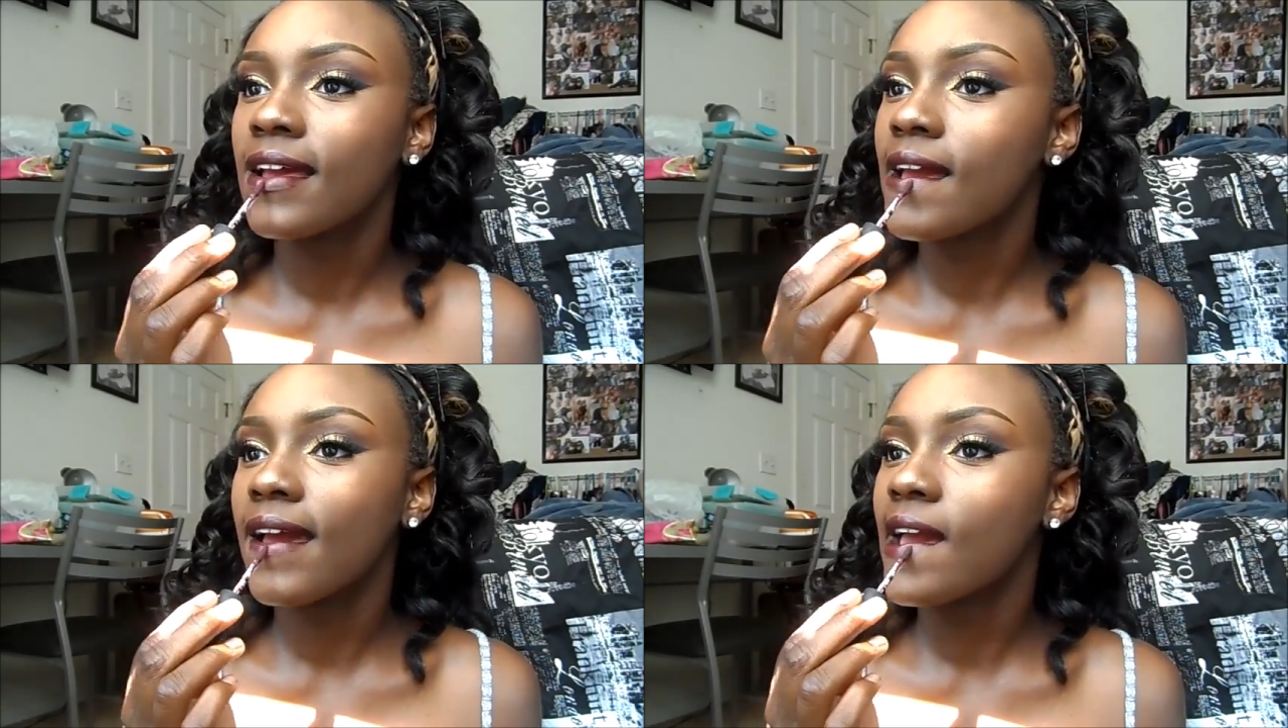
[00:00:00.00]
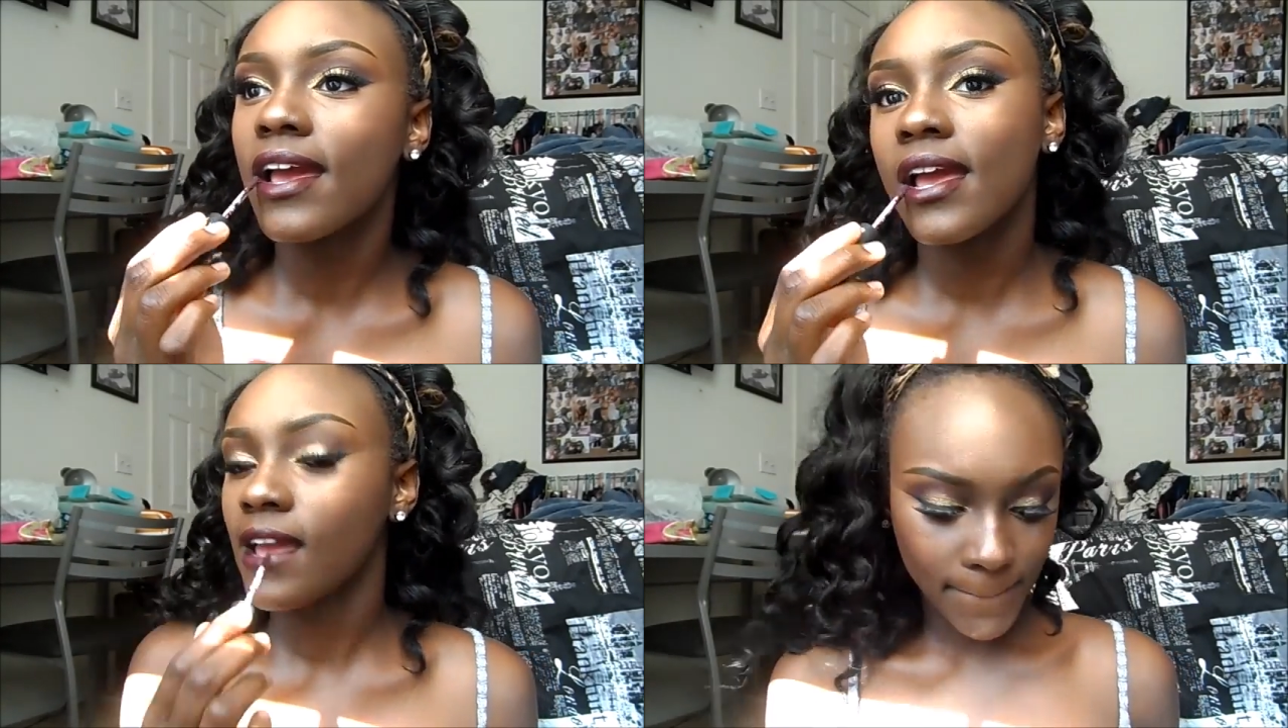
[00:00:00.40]
you know
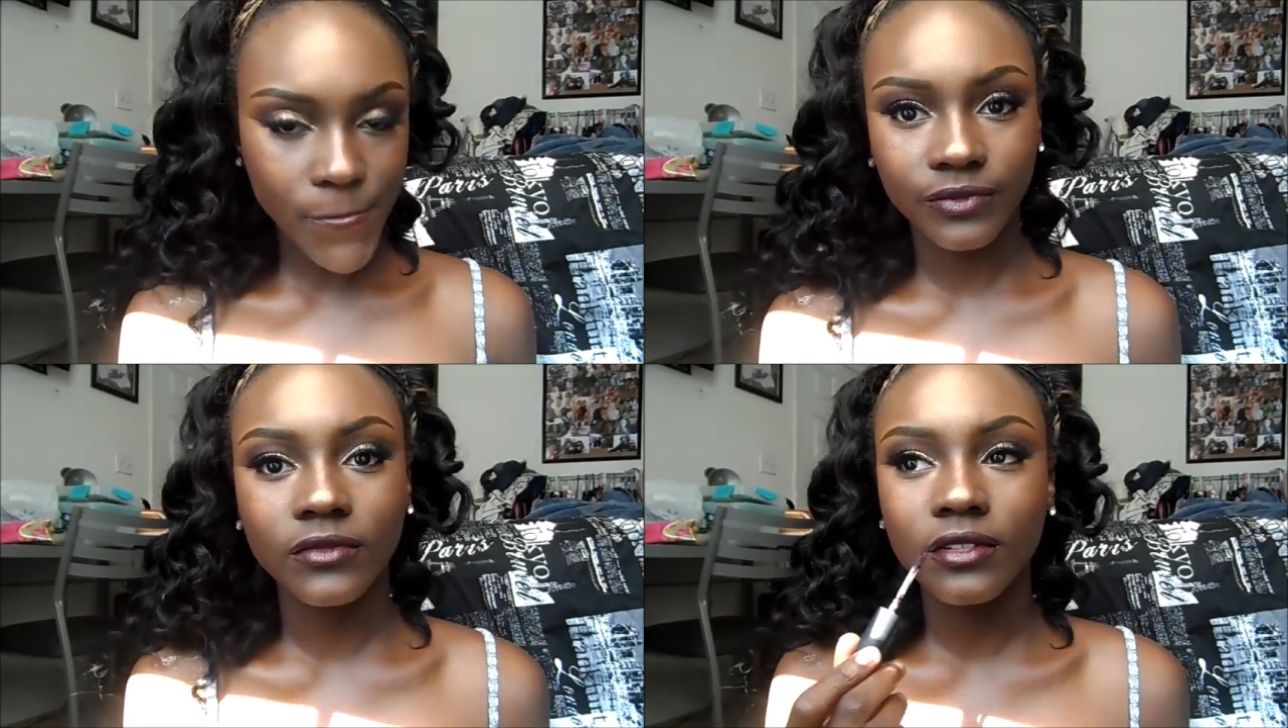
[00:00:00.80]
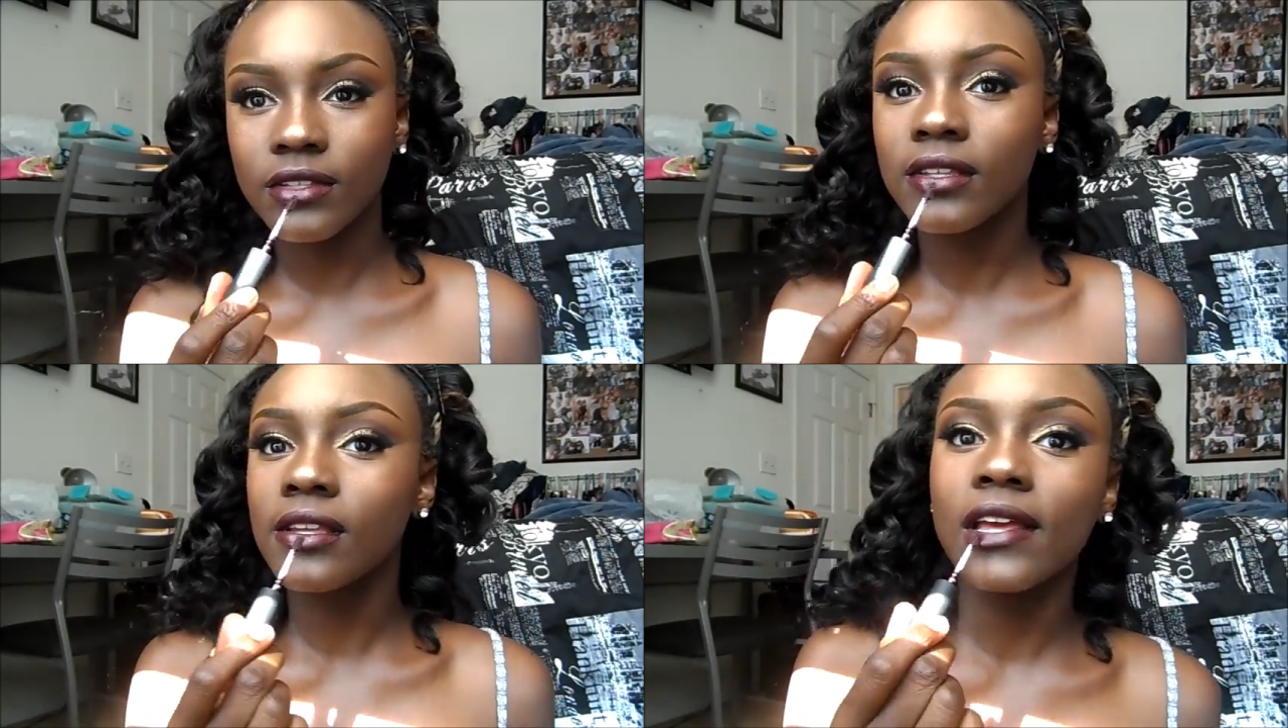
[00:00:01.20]

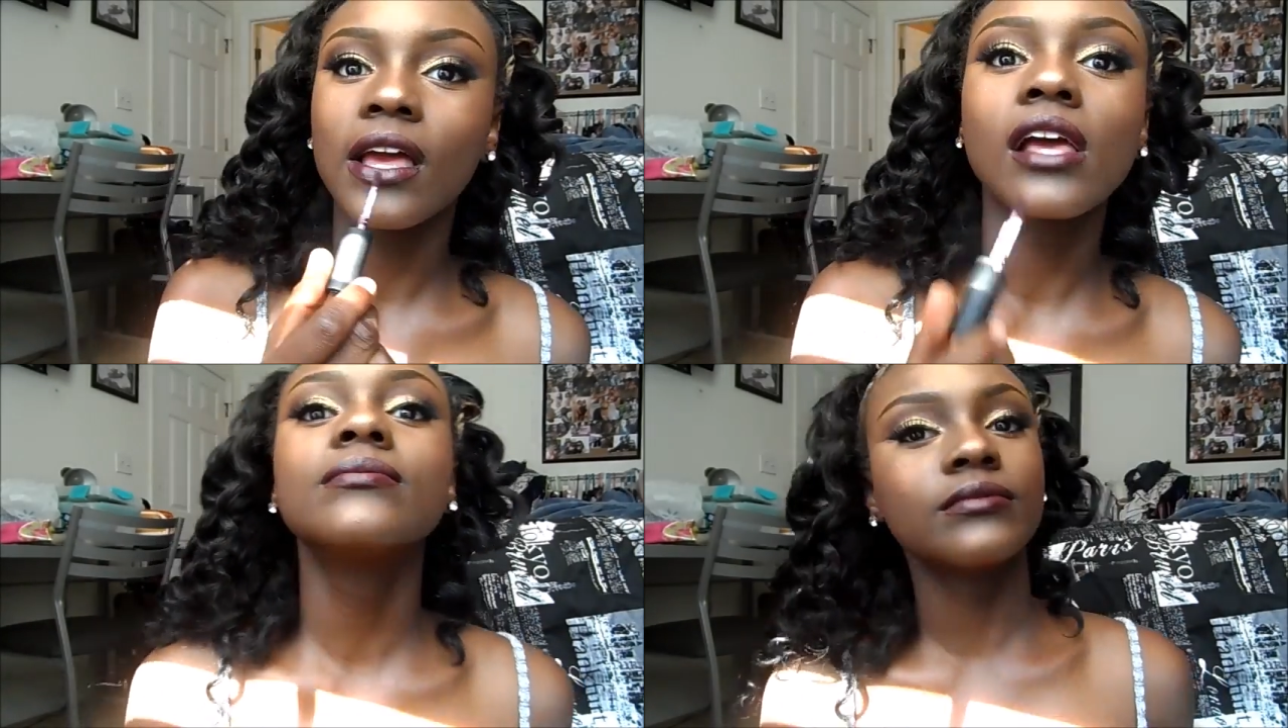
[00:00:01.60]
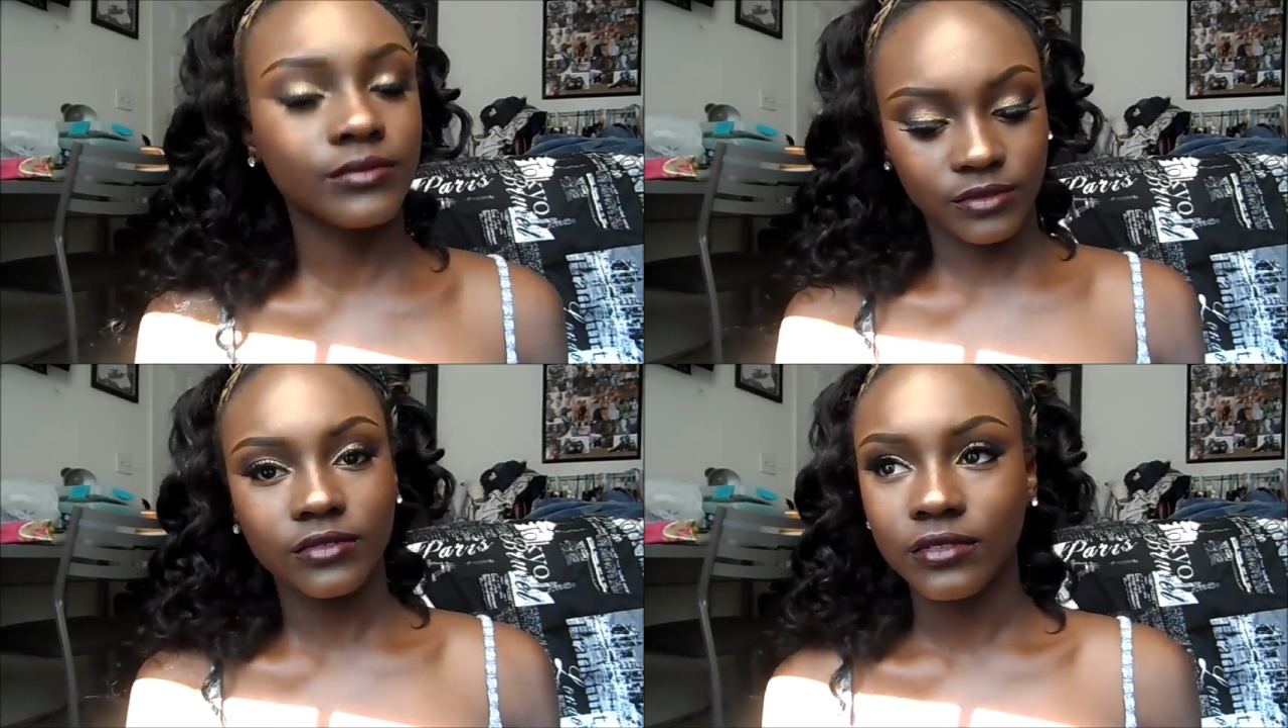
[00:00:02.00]
that your lips get
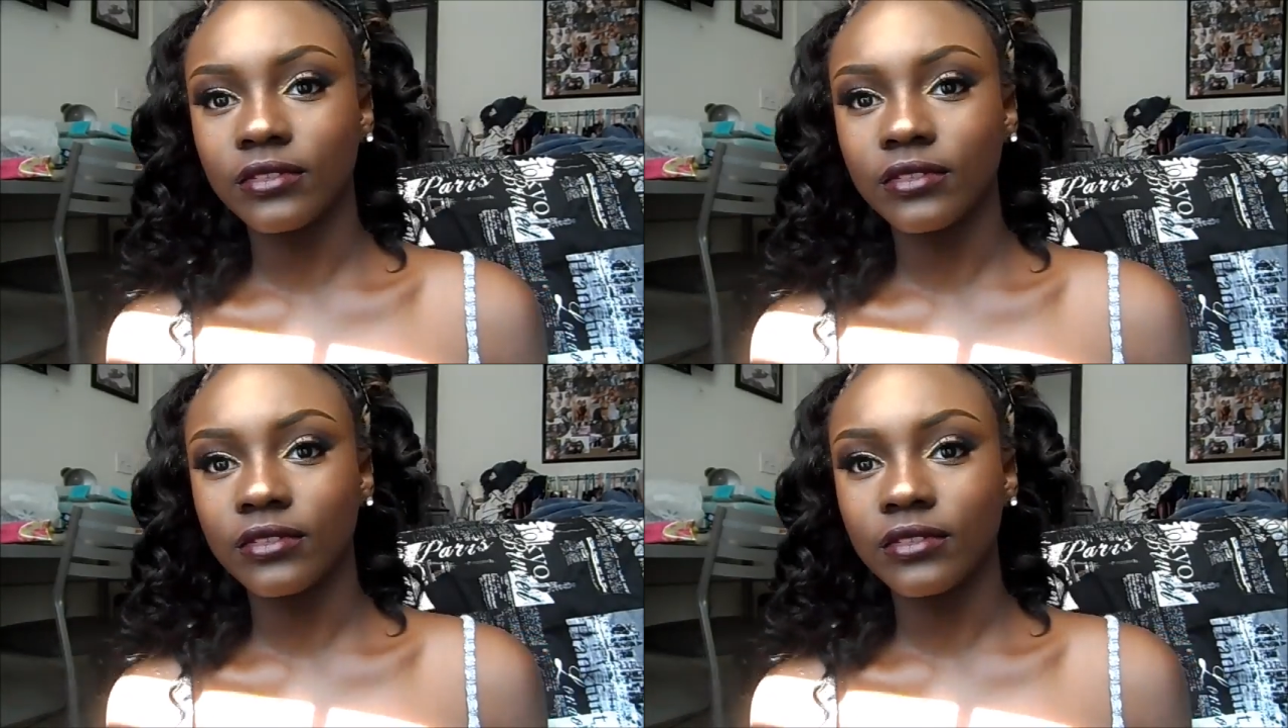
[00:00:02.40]
dry.